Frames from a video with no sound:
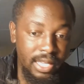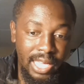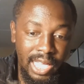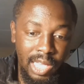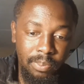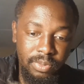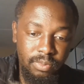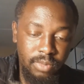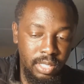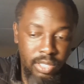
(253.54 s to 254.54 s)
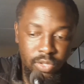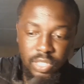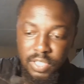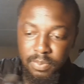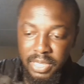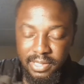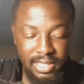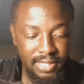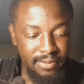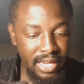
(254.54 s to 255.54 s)
help transmit
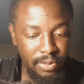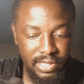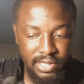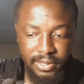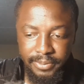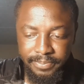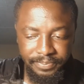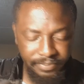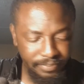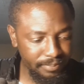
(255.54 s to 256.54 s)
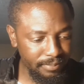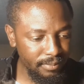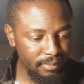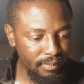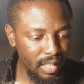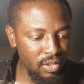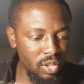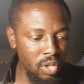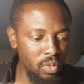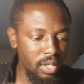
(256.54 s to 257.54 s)
this virus.
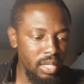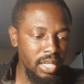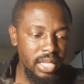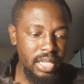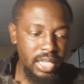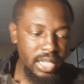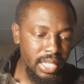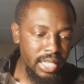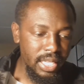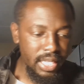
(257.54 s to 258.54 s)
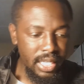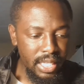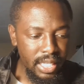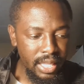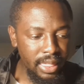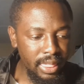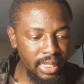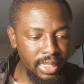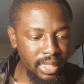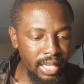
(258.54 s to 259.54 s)
So the
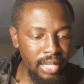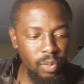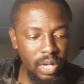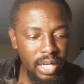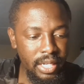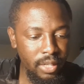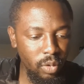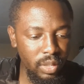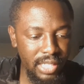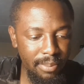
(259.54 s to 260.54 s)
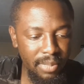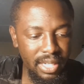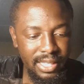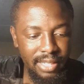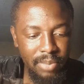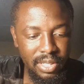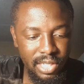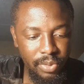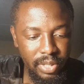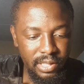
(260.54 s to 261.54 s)
third one, contaminated
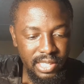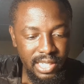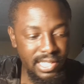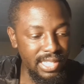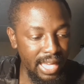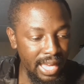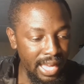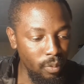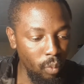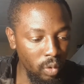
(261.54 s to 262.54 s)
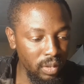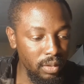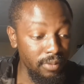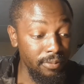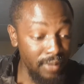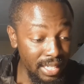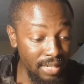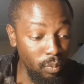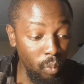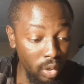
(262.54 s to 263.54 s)
materials such as hay, feed,
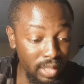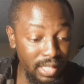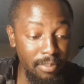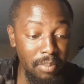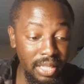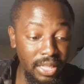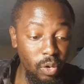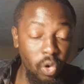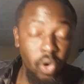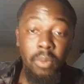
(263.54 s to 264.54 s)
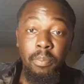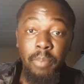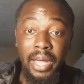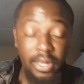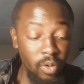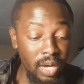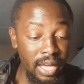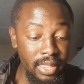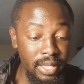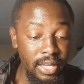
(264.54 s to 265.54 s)
water, milk, or
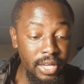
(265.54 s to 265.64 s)
other